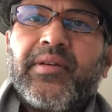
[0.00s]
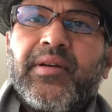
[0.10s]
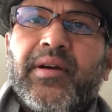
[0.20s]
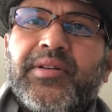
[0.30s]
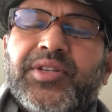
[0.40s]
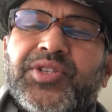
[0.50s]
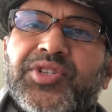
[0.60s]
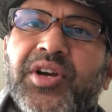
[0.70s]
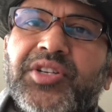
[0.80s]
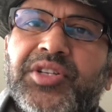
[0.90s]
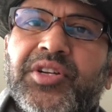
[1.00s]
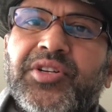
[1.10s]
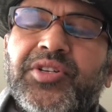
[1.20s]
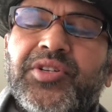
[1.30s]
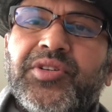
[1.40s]
a destruction
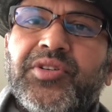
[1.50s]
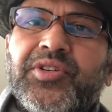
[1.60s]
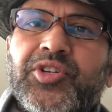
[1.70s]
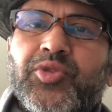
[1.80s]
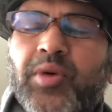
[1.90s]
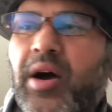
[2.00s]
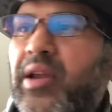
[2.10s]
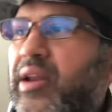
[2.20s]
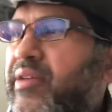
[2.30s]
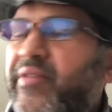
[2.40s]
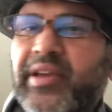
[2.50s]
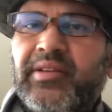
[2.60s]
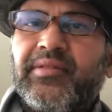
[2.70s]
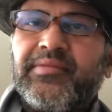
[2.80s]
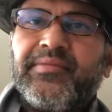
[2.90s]
to our living
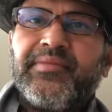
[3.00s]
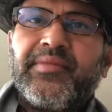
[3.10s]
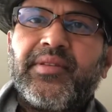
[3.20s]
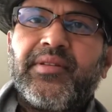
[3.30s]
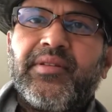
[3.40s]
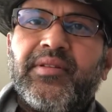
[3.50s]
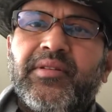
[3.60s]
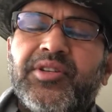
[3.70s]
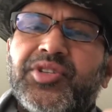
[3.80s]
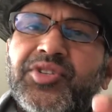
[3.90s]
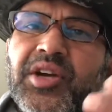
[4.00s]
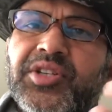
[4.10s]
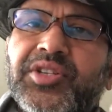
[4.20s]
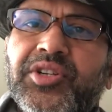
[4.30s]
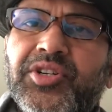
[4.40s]

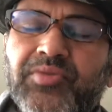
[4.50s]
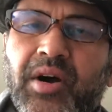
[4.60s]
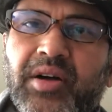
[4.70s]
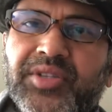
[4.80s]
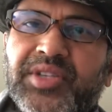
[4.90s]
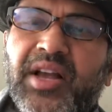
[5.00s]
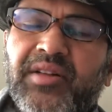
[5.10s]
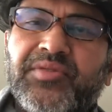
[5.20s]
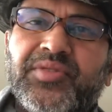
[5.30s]
destruction to ourselves,